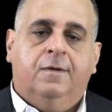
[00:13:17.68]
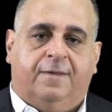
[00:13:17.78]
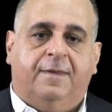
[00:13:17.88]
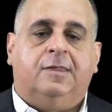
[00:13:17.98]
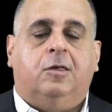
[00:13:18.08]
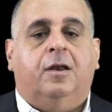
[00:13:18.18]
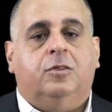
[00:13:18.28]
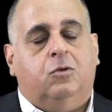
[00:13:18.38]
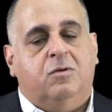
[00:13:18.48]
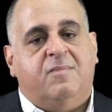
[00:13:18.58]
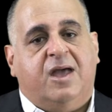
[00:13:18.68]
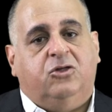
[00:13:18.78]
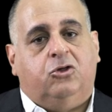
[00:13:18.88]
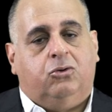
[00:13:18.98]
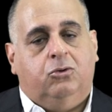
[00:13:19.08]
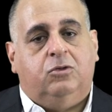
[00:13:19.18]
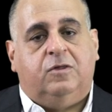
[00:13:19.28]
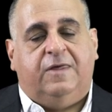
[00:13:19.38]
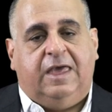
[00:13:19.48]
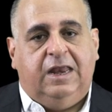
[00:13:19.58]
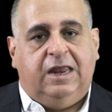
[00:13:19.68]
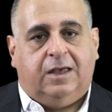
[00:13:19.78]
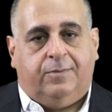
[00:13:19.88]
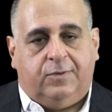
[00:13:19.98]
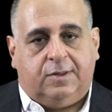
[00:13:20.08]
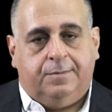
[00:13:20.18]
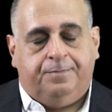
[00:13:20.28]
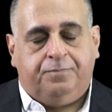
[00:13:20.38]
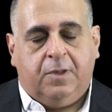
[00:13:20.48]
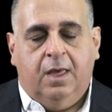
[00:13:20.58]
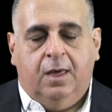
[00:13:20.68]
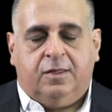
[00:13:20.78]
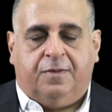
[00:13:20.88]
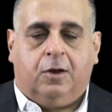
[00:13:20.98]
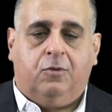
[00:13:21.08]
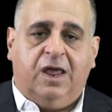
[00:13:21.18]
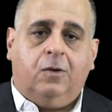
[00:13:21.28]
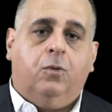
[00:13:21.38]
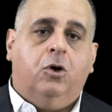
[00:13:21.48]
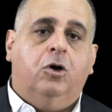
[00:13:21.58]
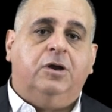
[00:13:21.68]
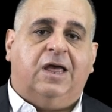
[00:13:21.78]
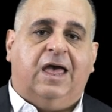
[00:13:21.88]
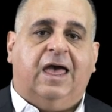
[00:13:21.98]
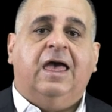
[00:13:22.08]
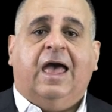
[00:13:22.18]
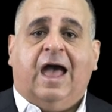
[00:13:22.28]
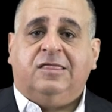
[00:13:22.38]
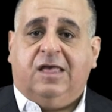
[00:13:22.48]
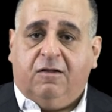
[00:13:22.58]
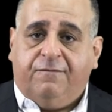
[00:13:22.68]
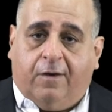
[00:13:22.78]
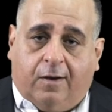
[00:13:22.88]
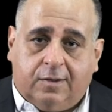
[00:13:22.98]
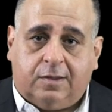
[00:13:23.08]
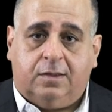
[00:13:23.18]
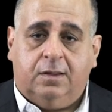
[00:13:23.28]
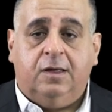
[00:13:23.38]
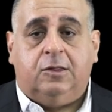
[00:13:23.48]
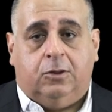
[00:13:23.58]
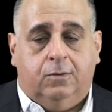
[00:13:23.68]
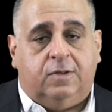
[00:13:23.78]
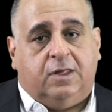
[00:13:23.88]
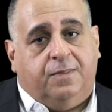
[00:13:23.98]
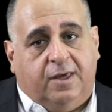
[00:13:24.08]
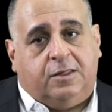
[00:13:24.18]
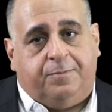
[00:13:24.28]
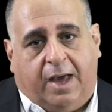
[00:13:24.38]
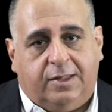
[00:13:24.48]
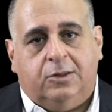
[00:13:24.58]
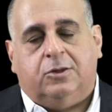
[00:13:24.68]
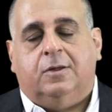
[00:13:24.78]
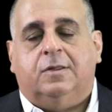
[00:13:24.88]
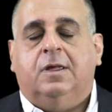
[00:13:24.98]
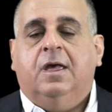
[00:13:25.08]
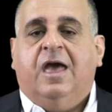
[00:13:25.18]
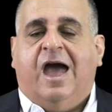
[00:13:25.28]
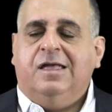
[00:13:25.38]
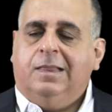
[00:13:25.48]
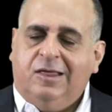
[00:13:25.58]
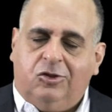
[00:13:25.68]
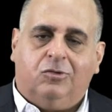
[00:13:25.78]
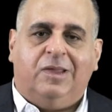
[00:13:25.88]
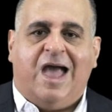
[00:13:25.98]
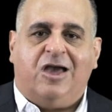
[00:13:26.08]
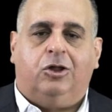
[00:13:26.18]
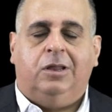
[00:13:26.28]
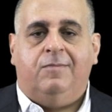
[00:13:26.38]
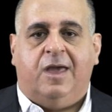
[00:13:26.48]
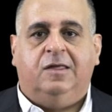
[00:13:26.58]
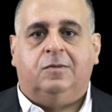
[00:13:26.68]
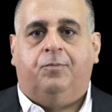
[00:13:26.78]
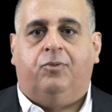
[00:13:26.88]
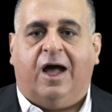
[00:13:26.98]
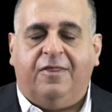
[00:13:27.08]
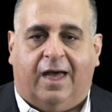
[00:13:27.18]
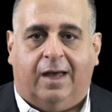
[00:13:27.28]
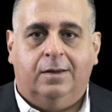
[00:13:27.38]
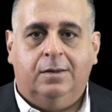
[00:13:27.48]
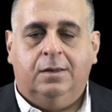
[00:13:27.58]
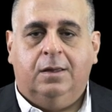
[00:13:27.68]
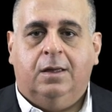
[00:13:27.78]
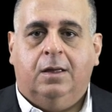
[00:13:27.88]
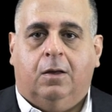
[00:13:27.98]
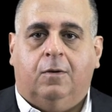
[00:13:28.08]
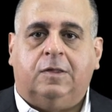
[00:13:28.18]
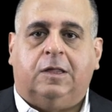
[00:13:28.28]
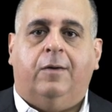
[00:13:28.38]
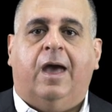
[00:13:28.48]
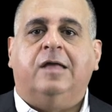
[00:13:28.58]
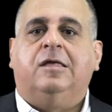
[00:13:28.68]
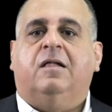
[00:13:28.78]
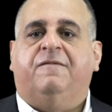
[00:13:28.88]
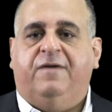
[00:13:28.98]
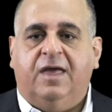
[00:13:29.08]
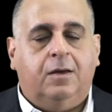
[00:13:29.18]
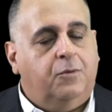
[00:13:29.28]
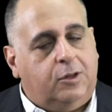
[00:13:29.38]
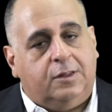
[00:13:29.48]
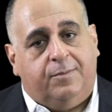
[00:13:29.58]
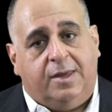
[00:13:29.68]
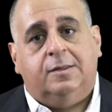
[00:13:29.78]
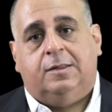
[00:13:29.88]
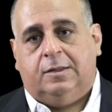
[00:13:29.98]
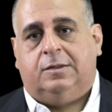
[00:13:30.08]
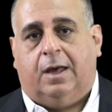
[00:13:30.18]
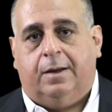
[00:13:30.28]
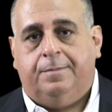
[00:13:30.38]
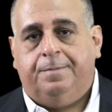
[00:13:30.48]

So they decided to remain true to the idioms. So the Greek word Adelphos is used in these passages, and it literally actually means brother. Also, Adelphi, which means sister.